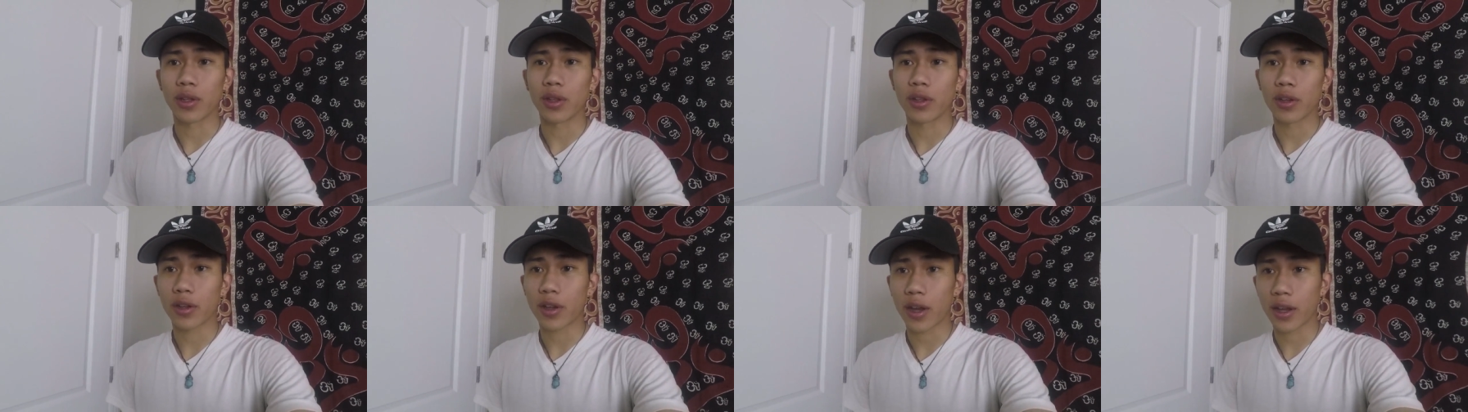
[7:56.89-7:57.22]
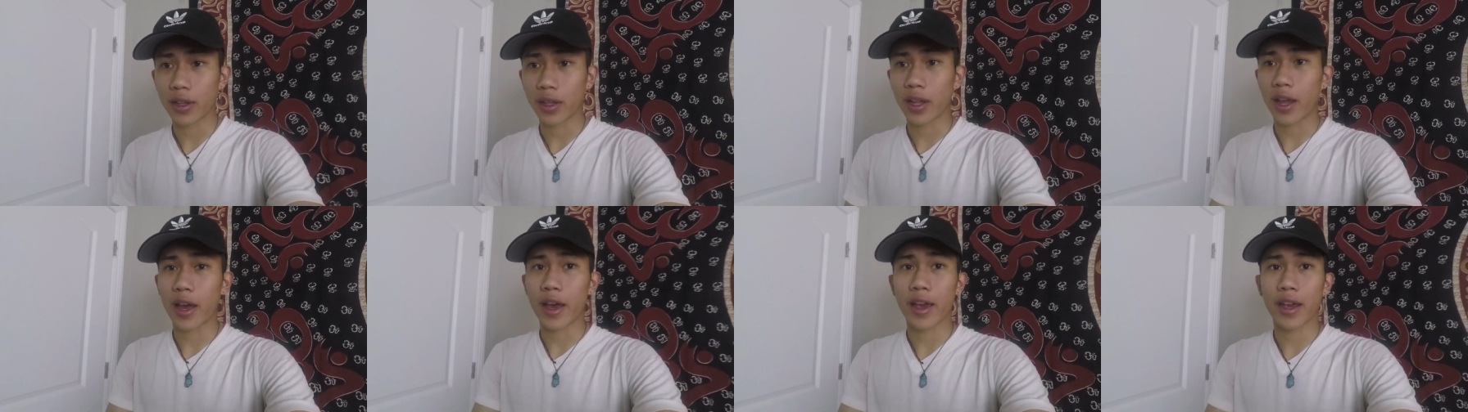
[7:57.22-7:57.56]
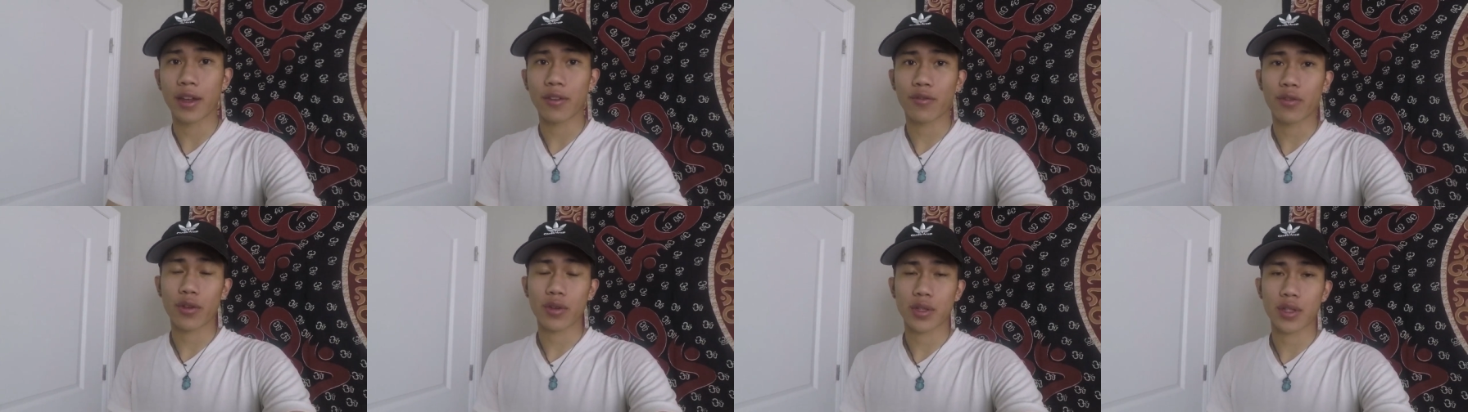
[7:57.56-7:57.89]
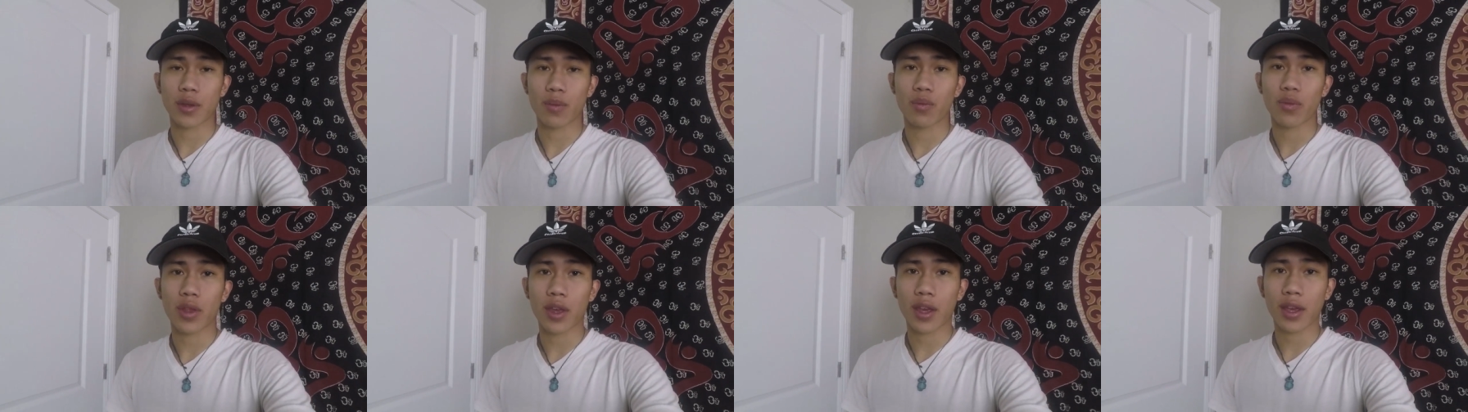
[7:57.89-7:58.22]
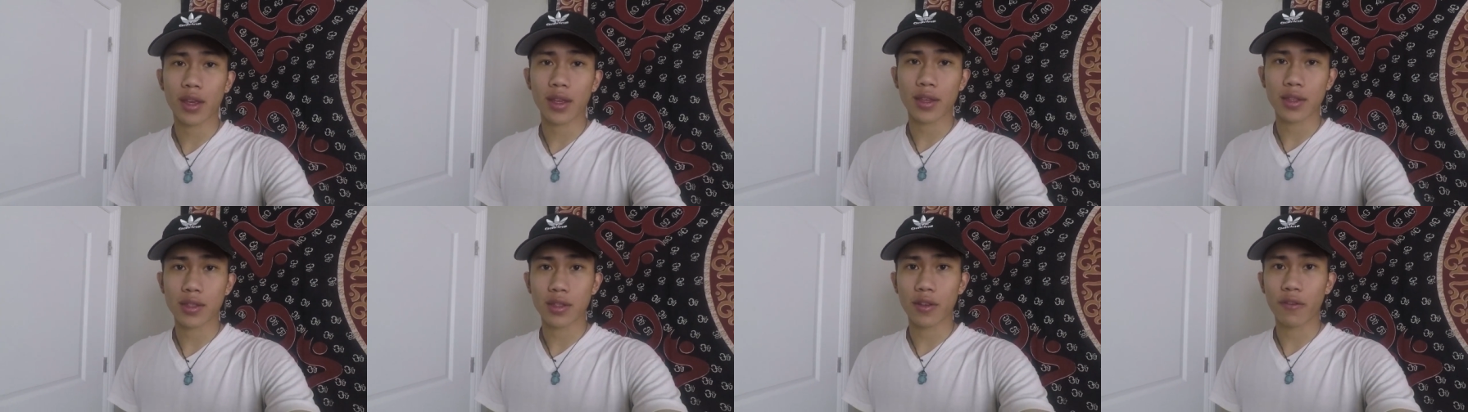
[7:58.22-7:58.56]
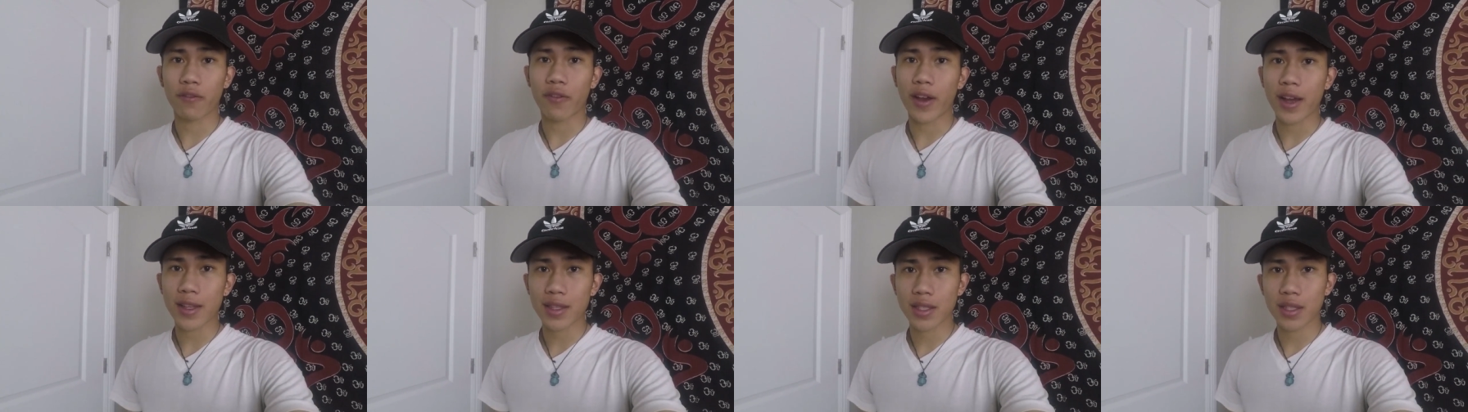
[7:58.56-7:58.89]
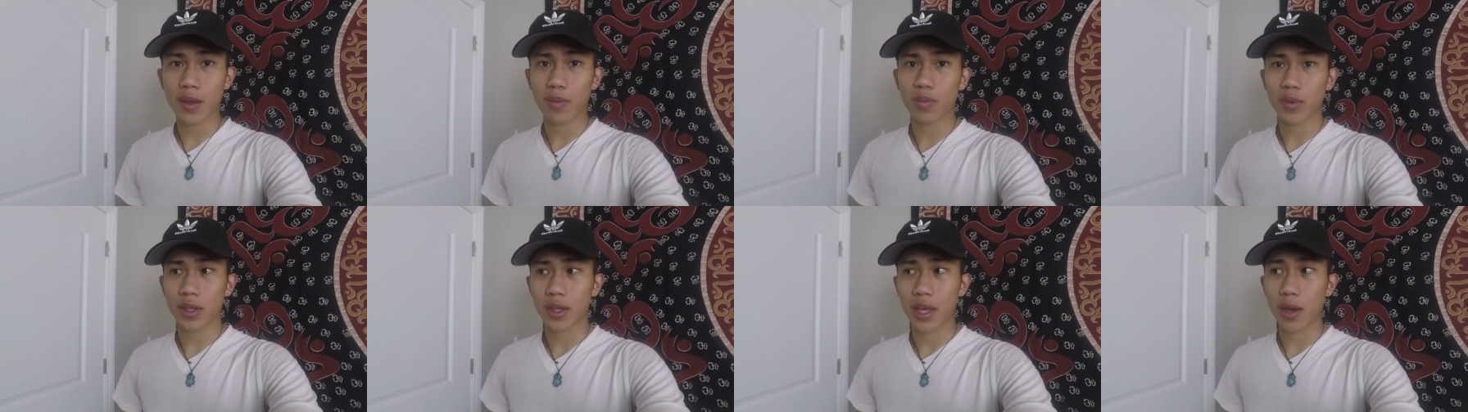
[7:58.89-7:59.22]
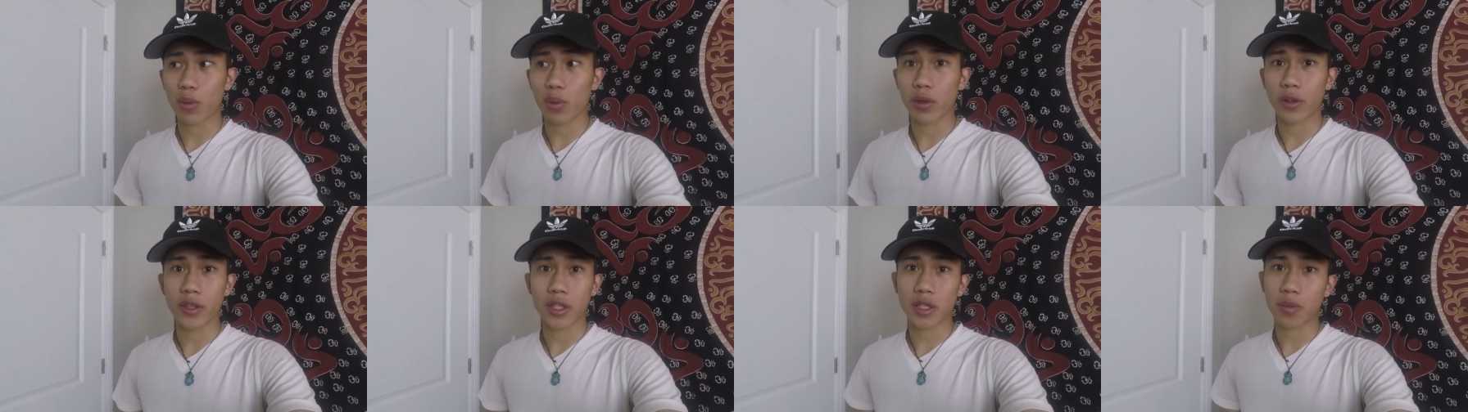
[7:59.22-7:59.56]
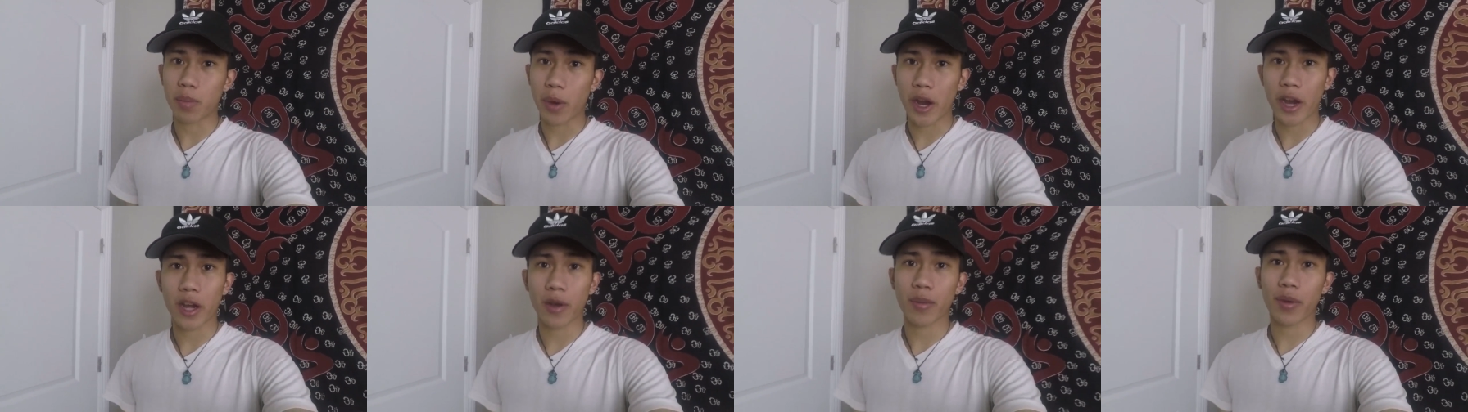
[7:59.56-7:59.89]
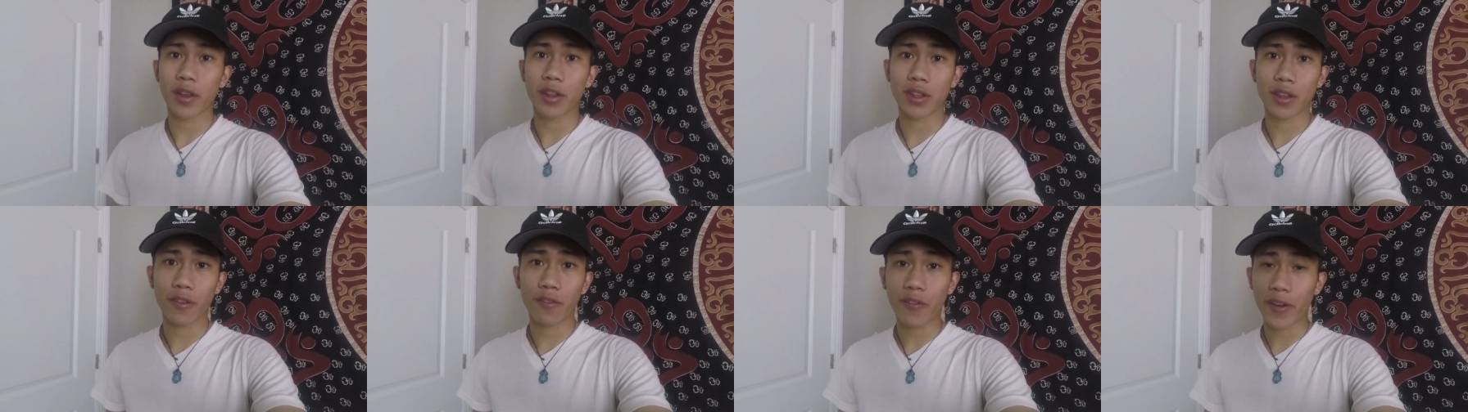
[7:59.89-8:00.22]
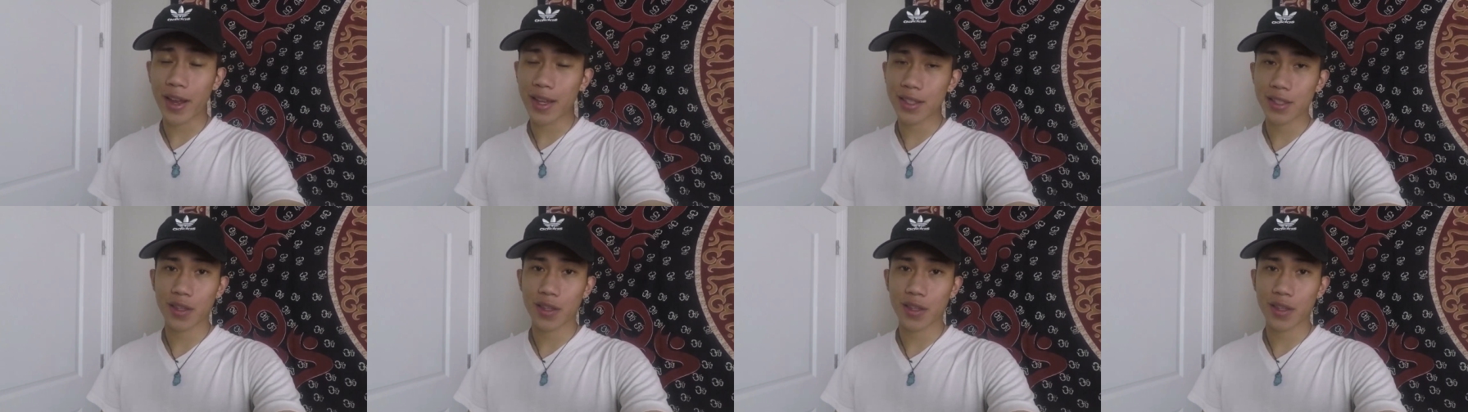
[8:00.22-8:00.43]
look online for something is to find something that will inspire me, to find